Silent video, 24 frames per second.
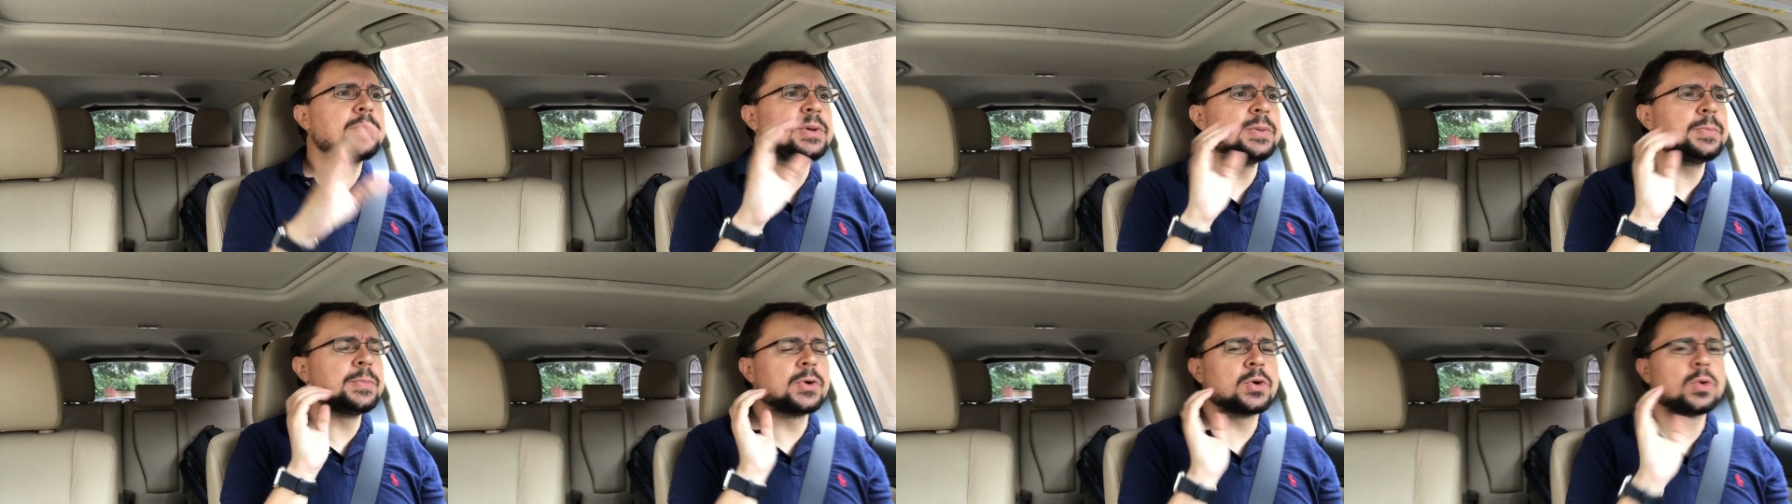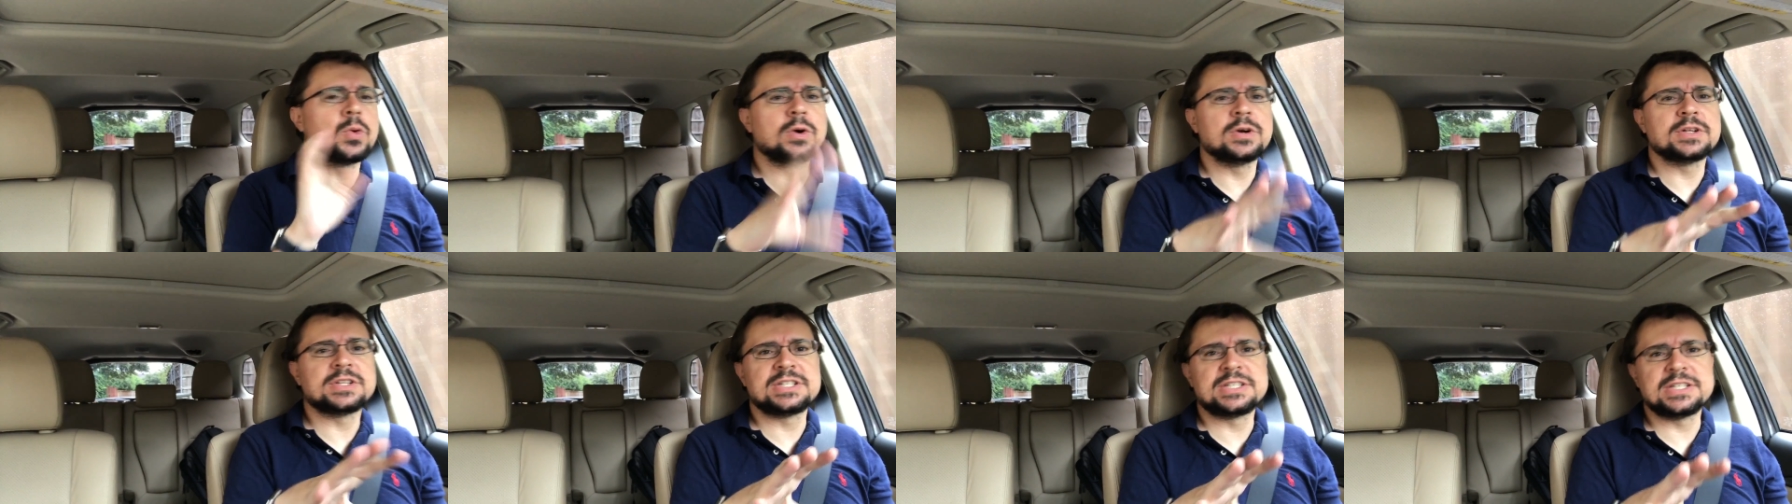people
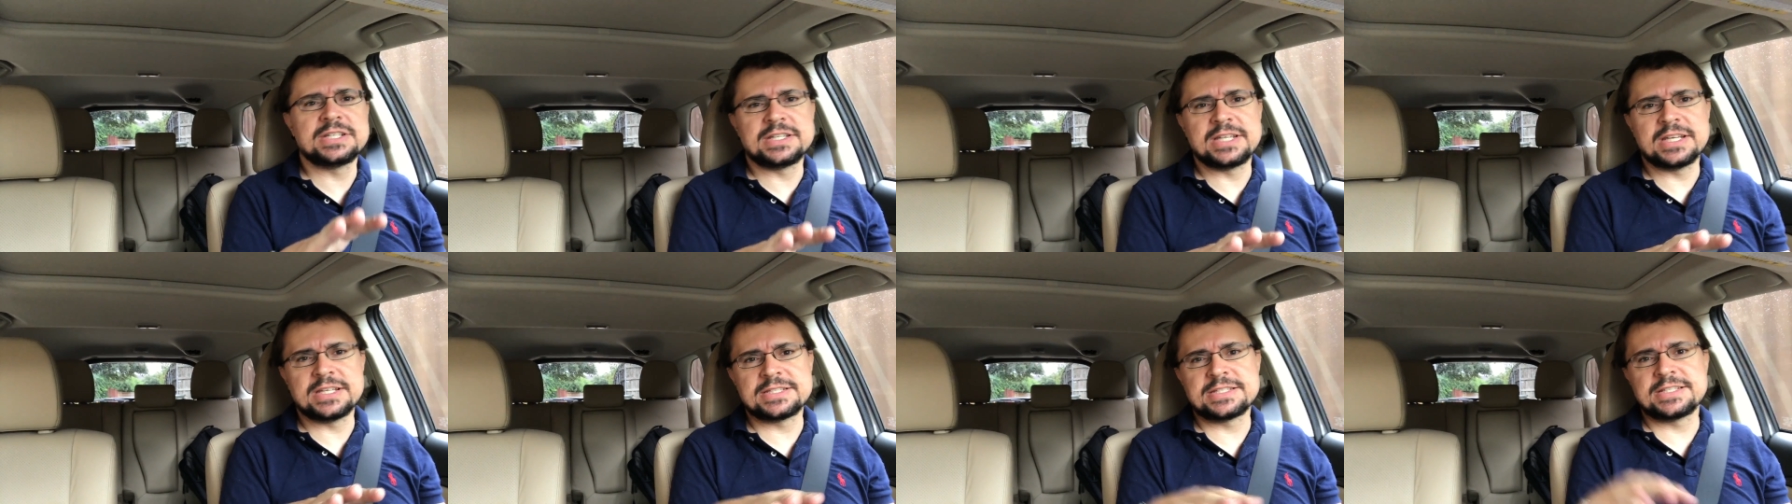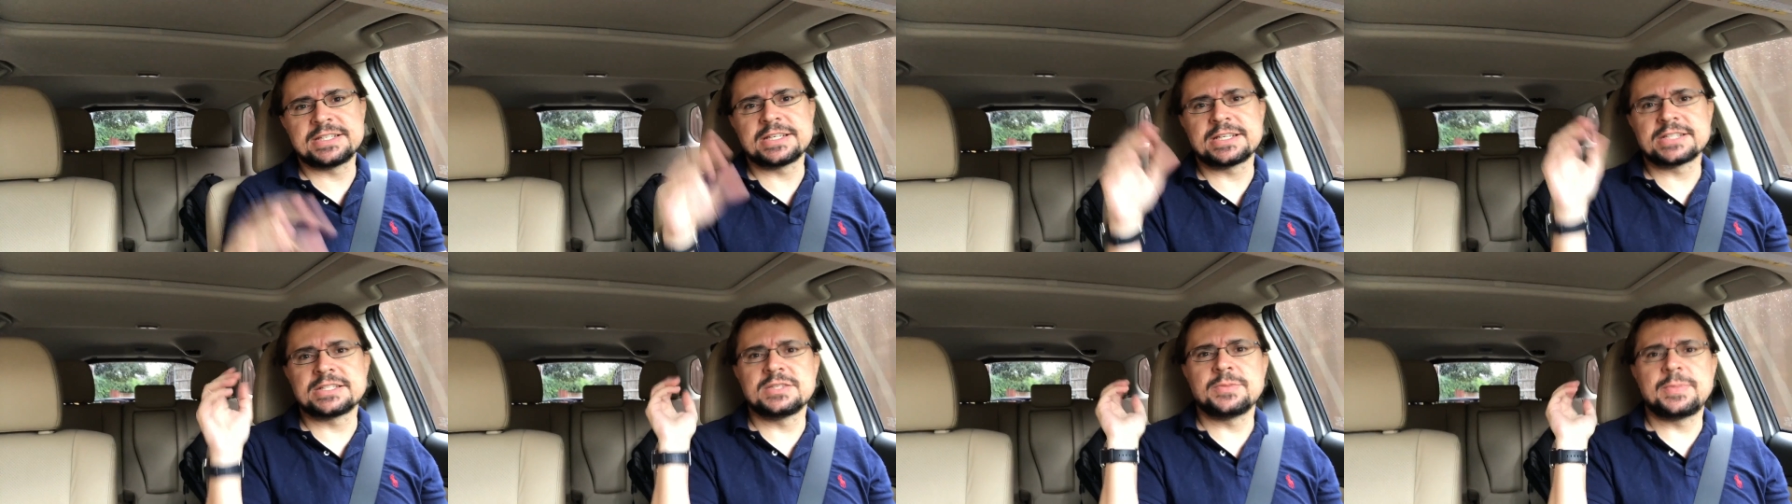quote
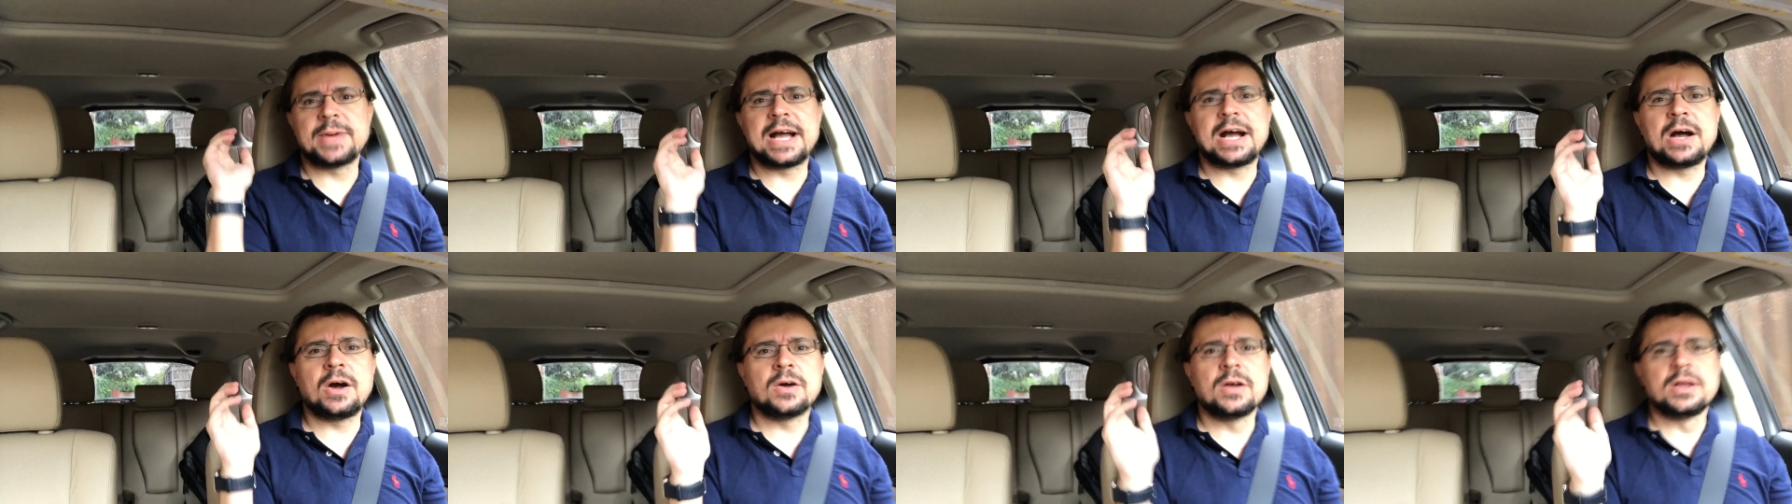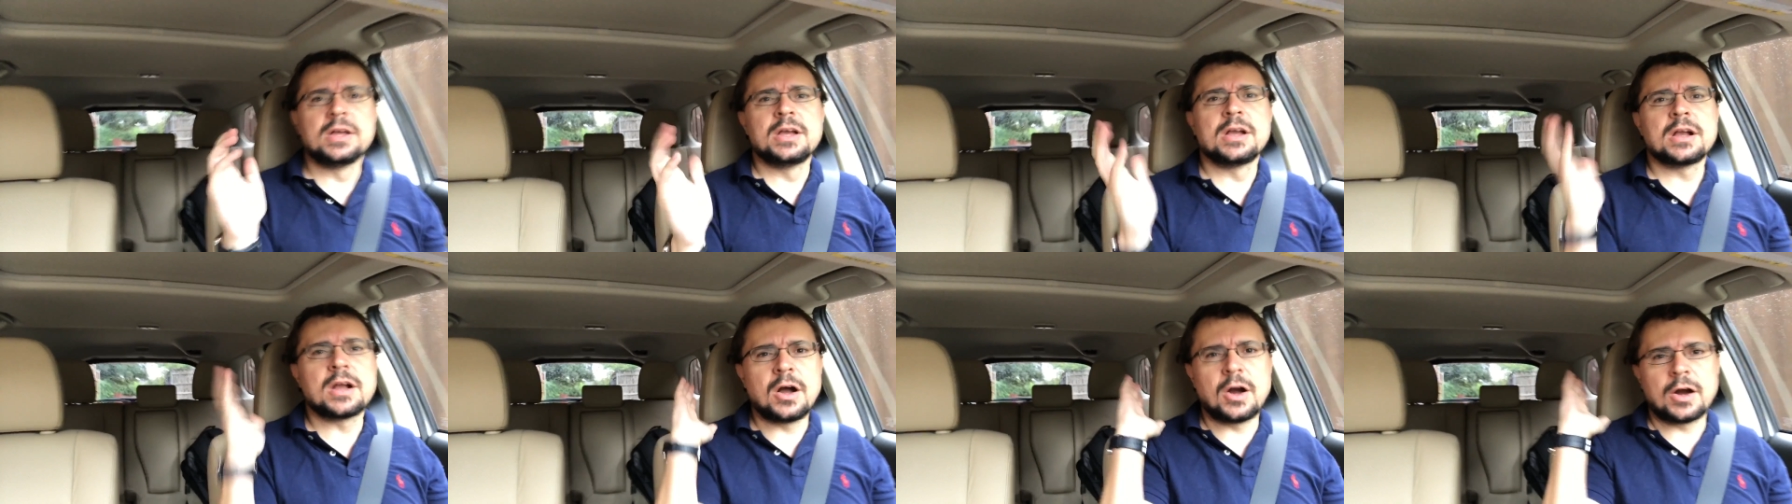statistics about
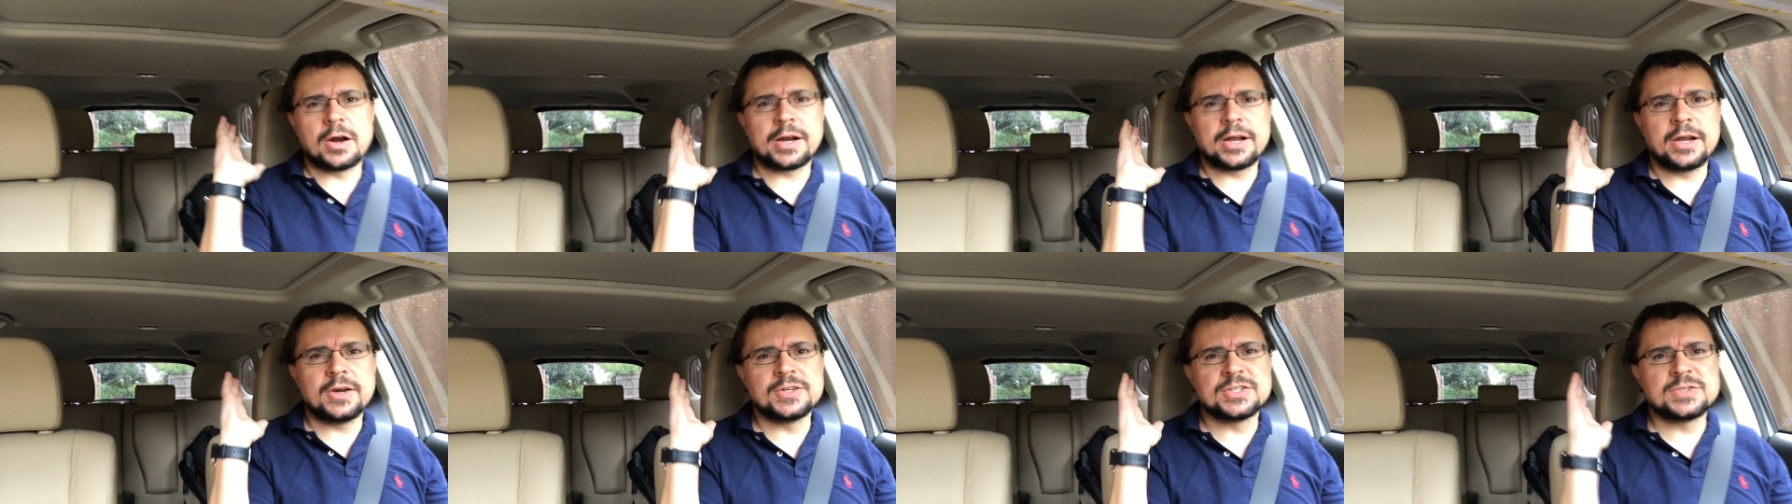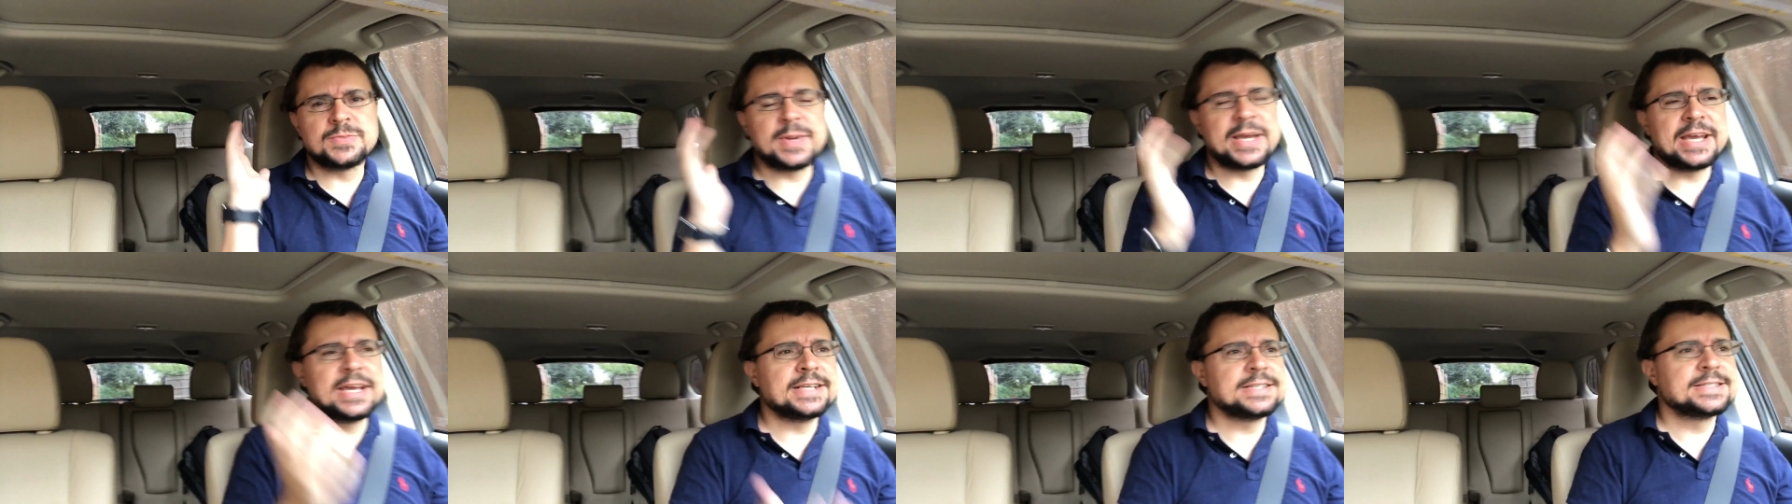cargo
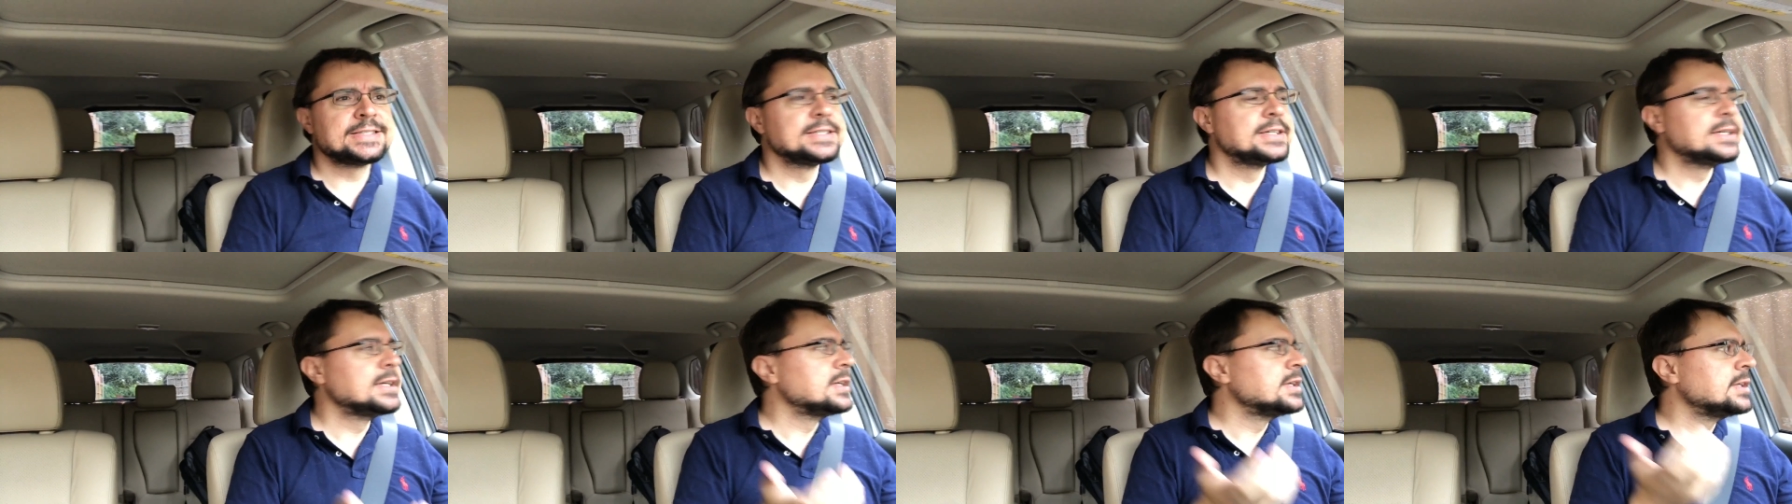space.